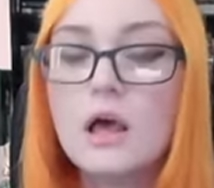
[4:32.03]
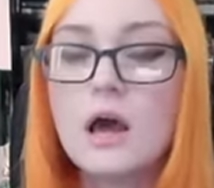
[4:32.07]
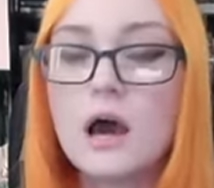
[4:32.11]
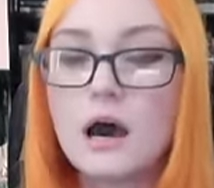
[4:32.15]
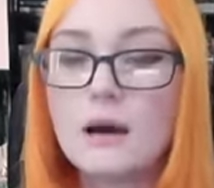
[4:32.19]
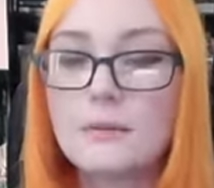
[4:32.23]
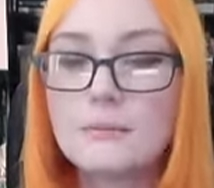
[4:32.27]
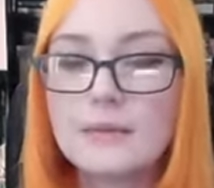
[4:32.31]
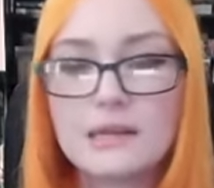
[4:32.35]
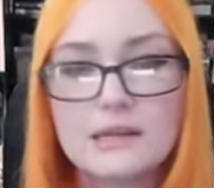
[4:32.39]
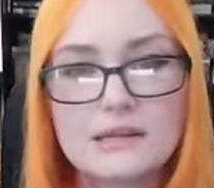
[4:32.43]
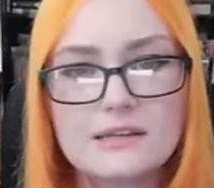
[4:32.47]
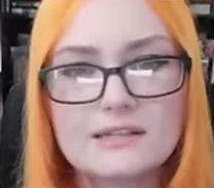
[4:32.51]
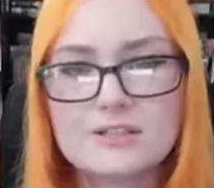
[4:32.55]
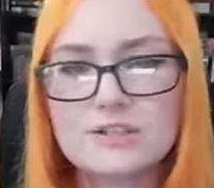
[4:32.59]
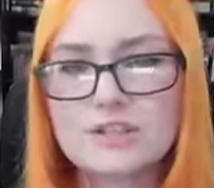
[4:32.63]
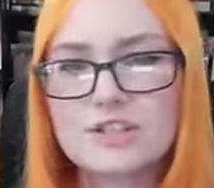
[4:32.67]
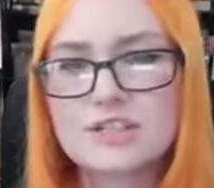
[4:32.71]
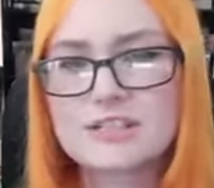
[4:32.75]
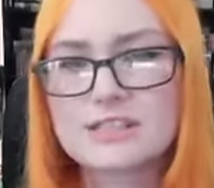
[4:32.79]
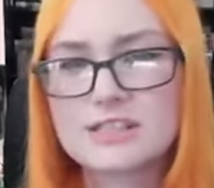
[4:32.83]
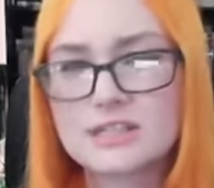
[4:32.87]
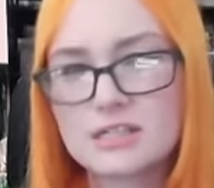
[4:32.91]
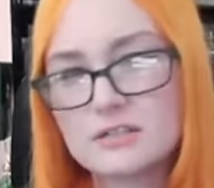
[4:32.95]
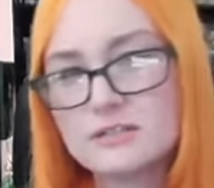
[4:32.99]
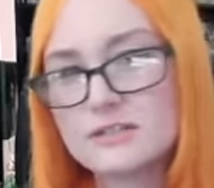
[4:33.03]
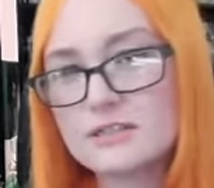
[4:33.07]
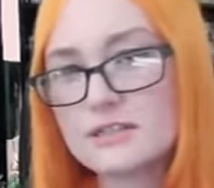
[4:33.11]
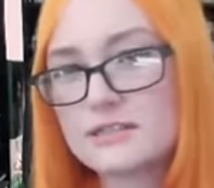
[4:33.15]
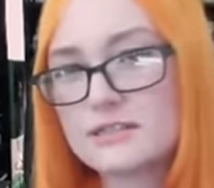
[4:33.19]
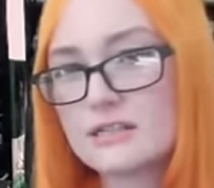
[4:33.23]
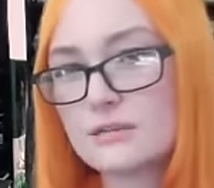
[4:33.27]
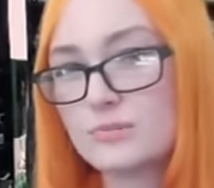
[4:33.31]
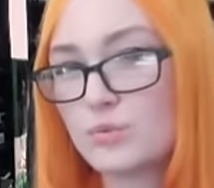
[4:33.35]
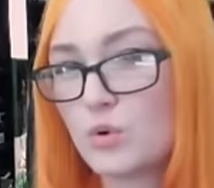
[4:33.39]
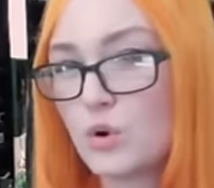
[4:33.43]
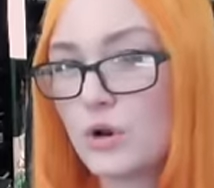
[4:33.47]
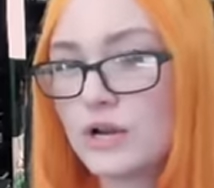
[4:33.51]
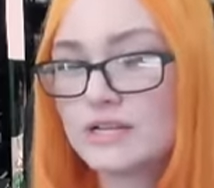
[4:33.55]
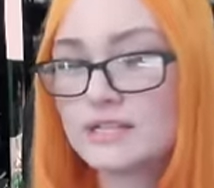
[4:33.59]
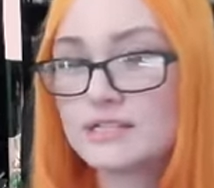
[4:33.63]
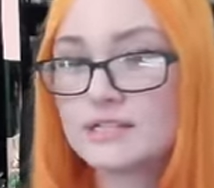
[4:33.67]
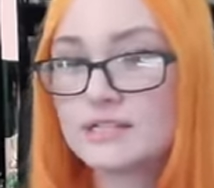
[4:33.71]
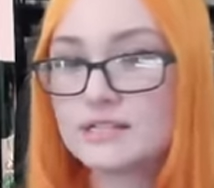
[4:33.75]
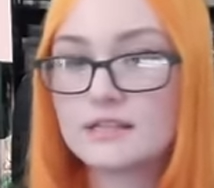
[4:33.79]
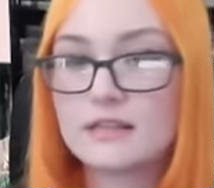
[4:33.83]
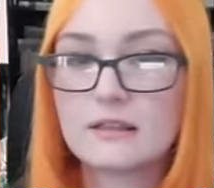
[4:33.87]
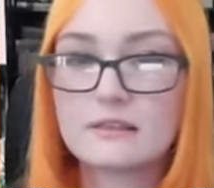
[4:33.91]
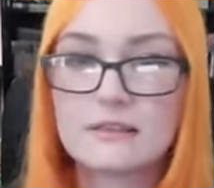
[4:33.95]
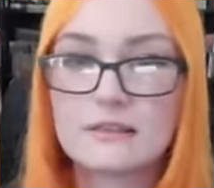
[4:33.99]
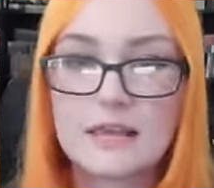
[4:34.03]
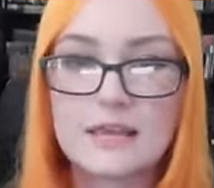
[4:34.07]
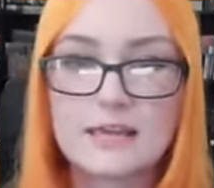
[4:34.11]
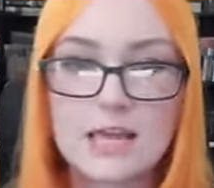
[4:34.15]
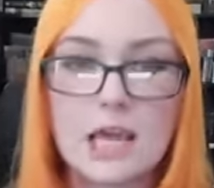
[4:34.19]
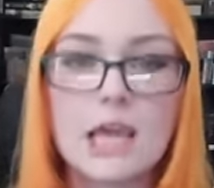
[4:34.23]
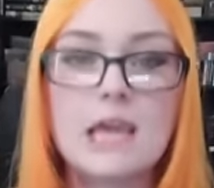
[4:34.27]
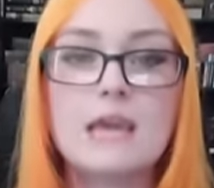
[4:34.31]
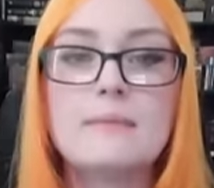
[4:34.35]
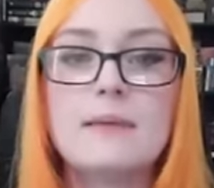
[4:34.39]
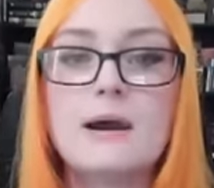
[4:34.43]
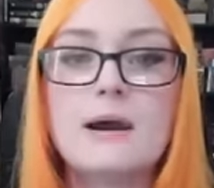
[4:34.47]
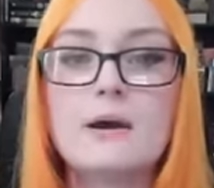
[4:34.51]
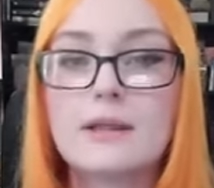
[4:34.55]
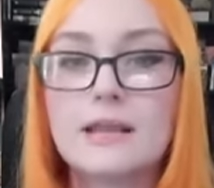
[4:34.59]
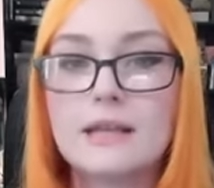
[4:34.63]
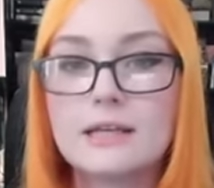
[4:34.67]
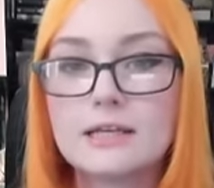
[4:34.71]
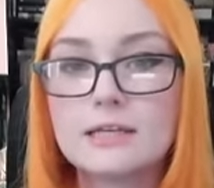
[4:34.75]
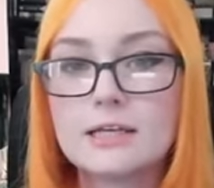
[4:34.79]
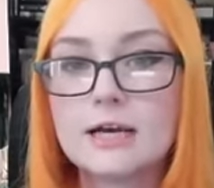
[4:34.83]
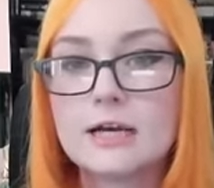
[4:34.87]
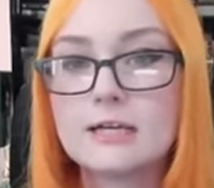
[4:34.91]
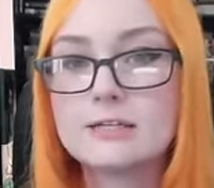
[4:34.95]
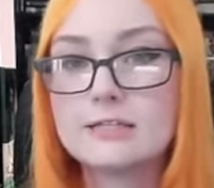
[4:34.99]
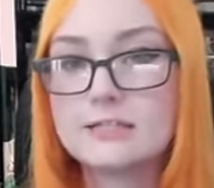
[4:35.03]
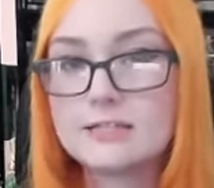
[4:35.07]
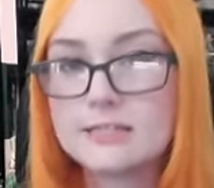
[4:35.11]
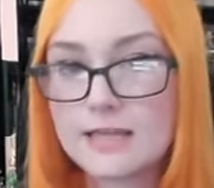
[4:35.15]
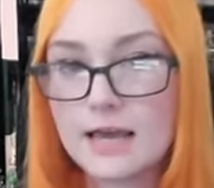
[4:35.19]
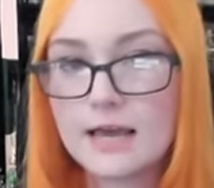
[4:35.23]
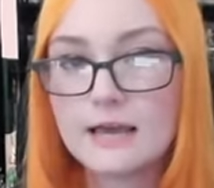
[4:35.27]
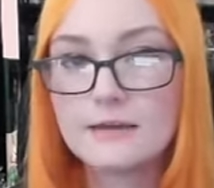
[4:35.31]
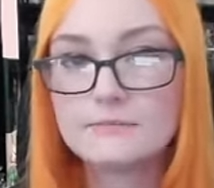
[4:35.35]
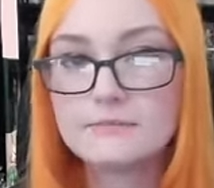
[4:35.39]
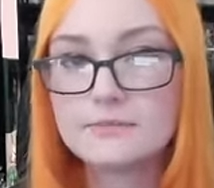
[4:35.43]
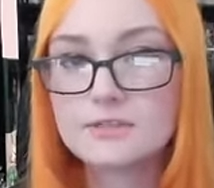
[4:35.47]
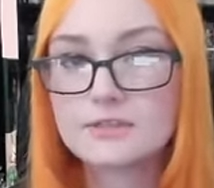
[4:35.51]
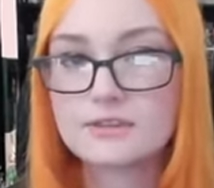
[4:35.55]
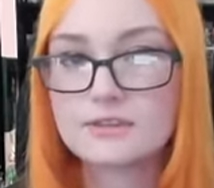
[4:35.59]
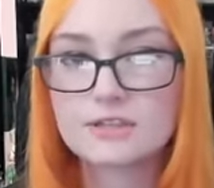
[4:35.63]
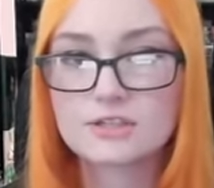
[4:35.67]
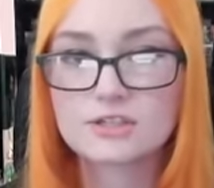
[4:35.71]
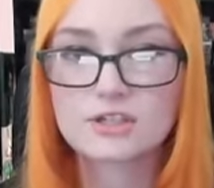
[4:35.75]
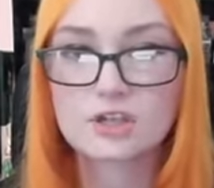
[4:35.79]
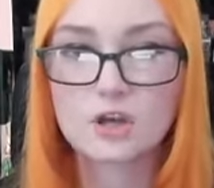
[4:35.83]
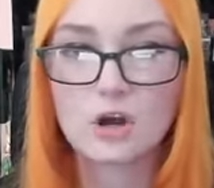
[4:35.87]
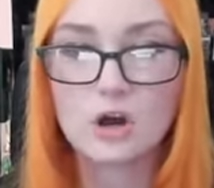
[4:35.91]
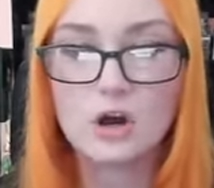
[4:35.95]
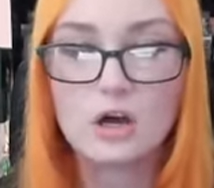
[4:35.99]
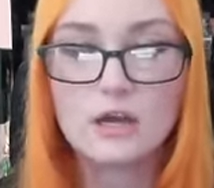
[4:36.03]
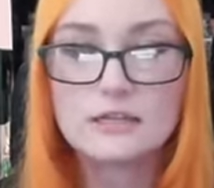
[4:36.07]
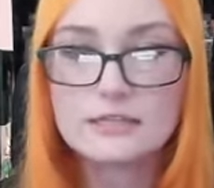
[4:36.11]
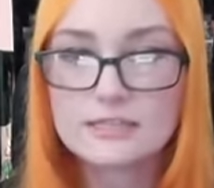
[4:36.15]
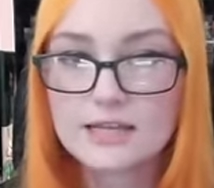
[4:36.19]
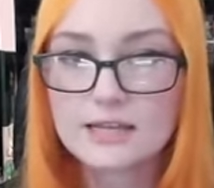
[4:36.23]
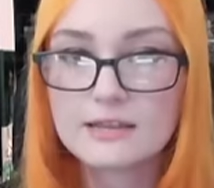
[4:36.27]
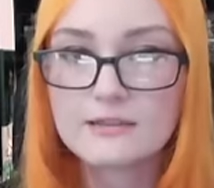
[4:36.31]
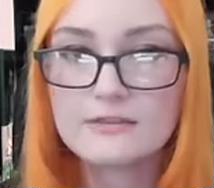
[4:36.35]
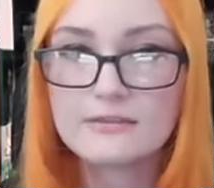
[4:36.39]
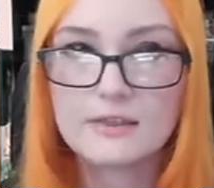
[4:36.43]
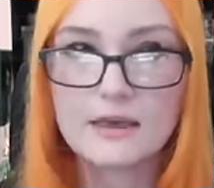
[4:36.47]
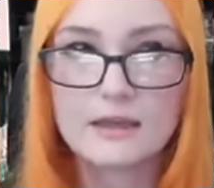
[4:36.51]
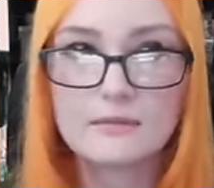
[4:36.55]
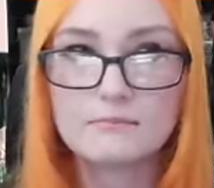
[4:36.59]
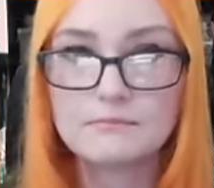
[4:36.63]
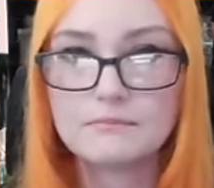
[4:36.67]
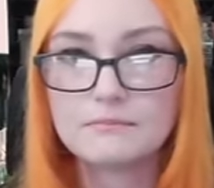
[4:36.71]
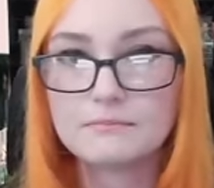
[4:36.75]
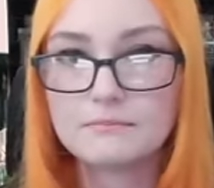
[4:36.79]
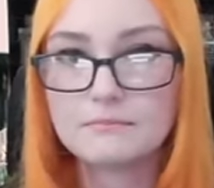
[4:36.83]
um, it is just still disappointing that they came out and condemned this content that